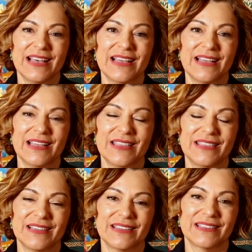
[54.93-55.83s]
uh,
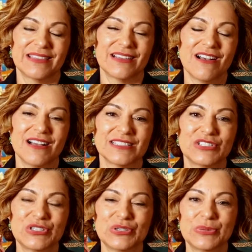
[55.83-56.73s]
the, the
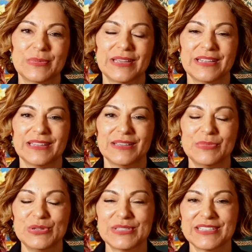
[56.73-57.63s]
costume and the
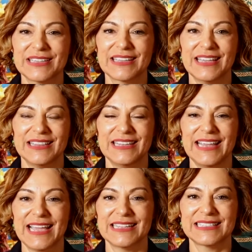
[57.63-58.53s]
music and the
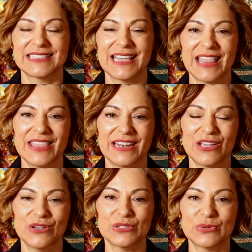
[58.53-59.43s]
dance that
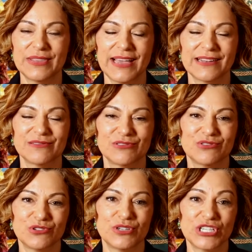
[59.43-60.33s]
goes with that
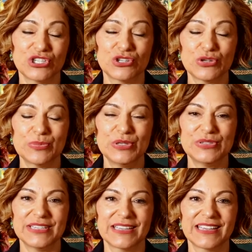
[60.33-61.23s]
traditional
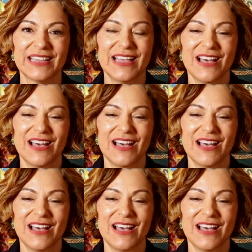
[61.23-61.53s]
music